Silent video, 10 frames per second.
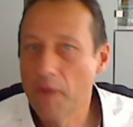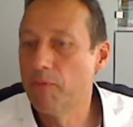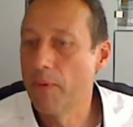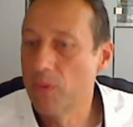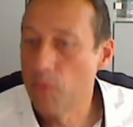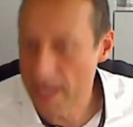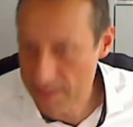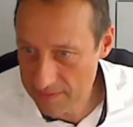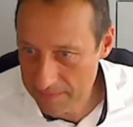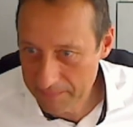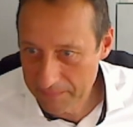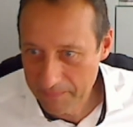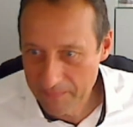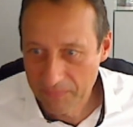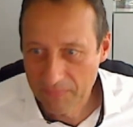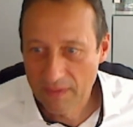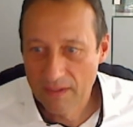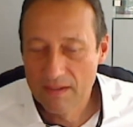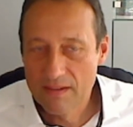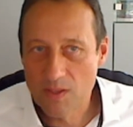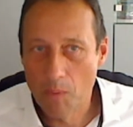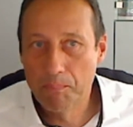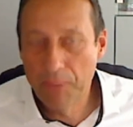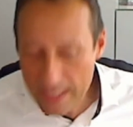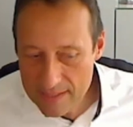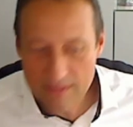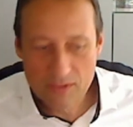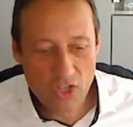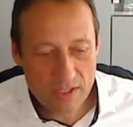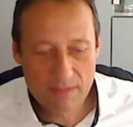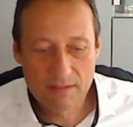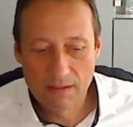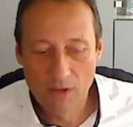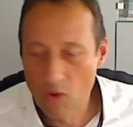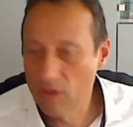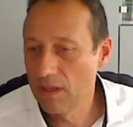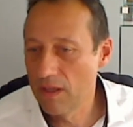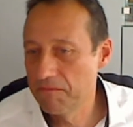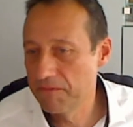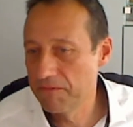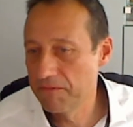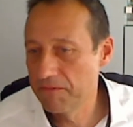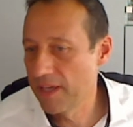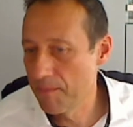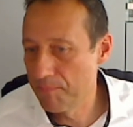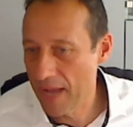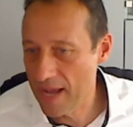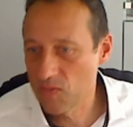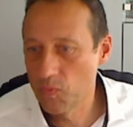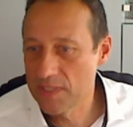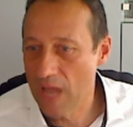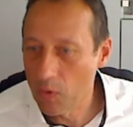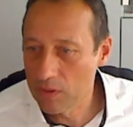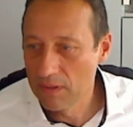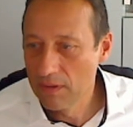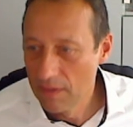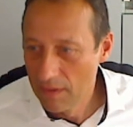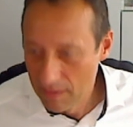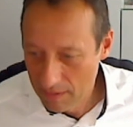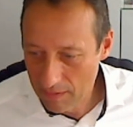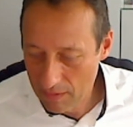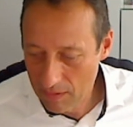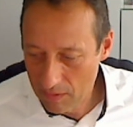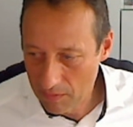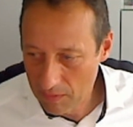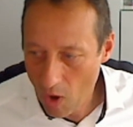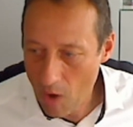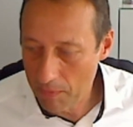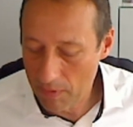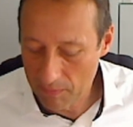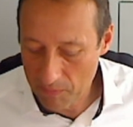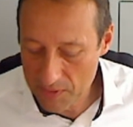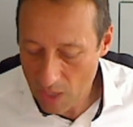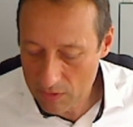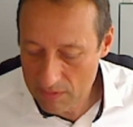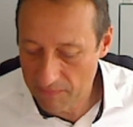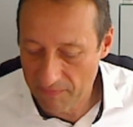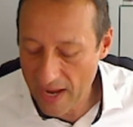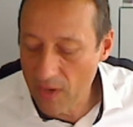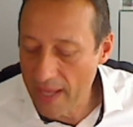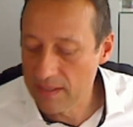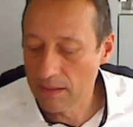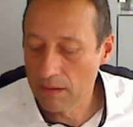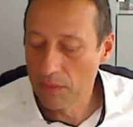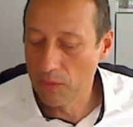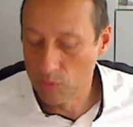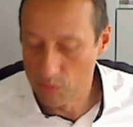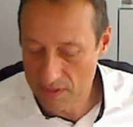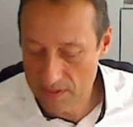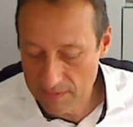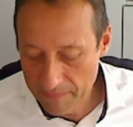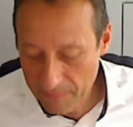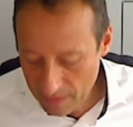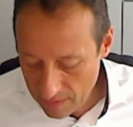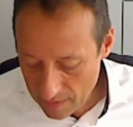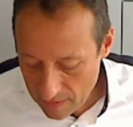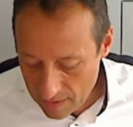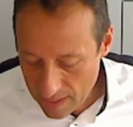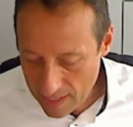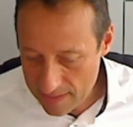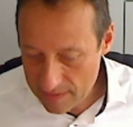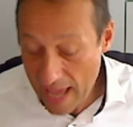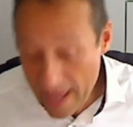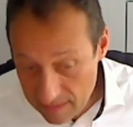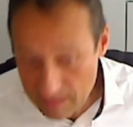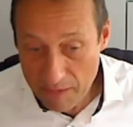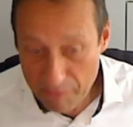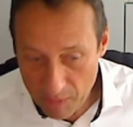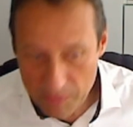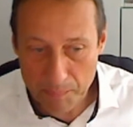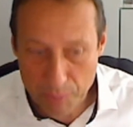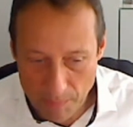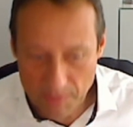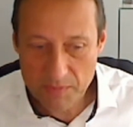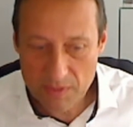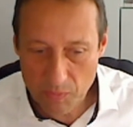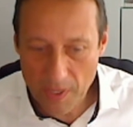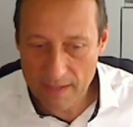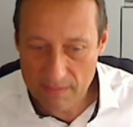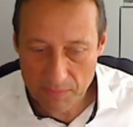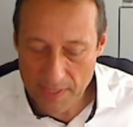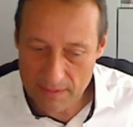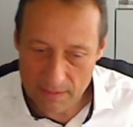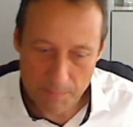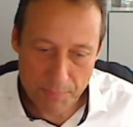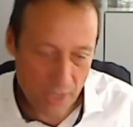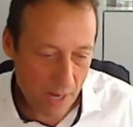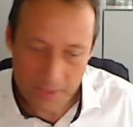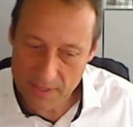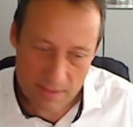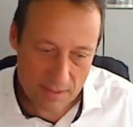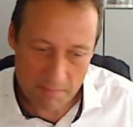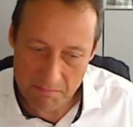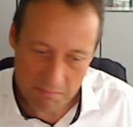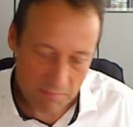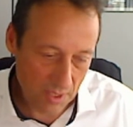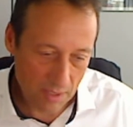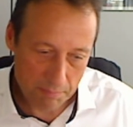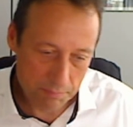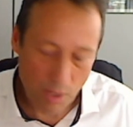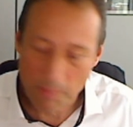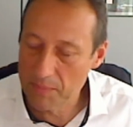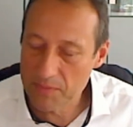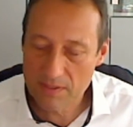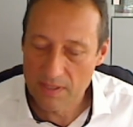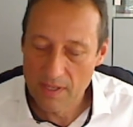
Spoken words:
won the race. So please just look if we can pass without violating the rules. And then they found the problems. We had in parameters some problems